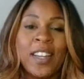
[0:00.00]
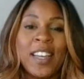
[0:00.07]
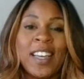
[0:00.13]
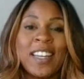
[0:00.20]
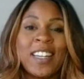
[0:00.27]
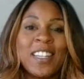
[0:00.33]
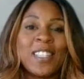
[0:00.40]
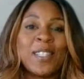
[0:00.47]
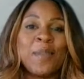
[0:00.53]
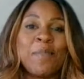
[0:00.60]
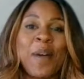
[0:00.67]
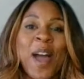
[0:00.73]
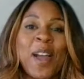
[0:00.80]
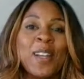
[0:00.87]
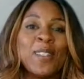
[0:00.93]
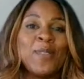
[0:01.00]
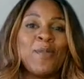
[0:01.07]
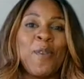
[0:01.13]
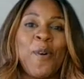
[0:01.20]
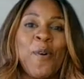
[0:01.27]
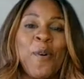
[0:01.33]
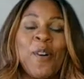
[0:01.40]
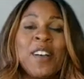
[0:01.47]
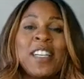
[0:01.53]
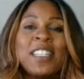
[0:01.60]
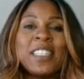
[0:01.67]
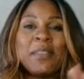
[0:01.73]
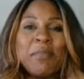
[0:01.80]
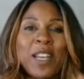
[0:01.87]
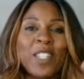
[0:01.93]
and it is a buyer's role
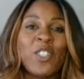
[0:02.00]
to make